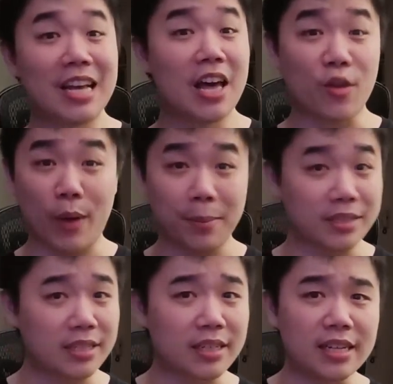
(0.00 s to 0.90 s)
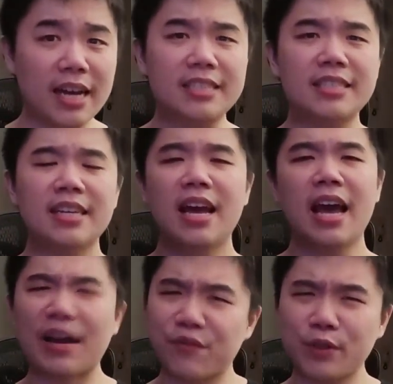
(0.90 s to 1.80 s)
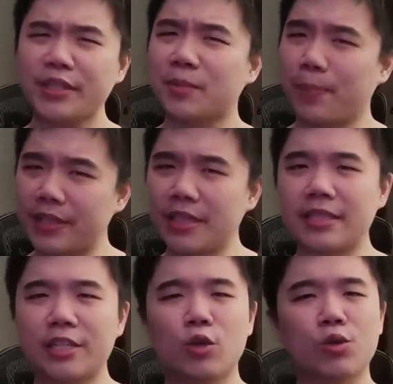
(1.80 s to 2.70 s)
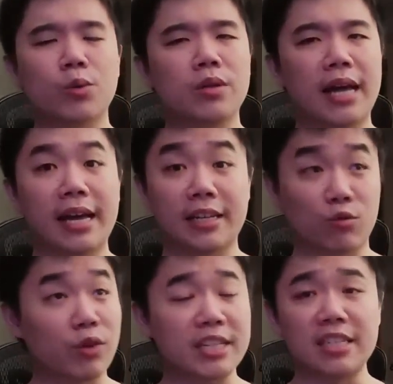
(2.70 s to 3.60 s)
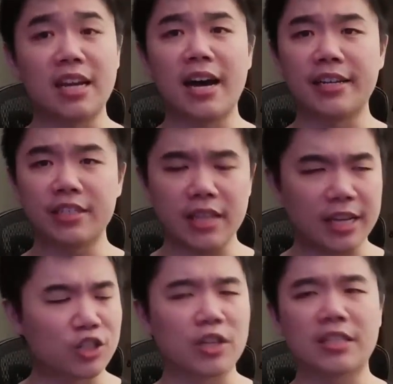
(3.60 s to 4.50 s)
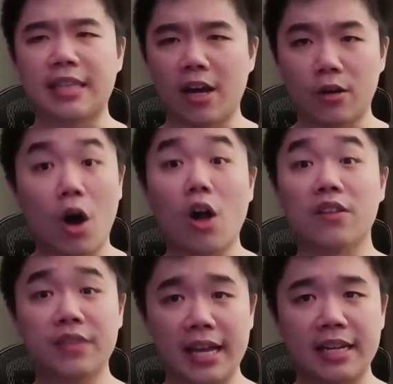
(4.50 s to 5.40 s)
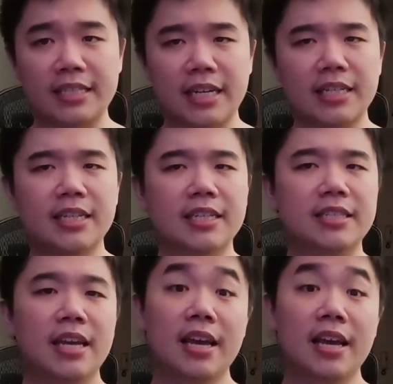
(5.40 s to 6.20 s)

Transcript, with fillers: They're able to connect, at first, it's business as usual as Rick denies and shuts down all of Katie's ideas.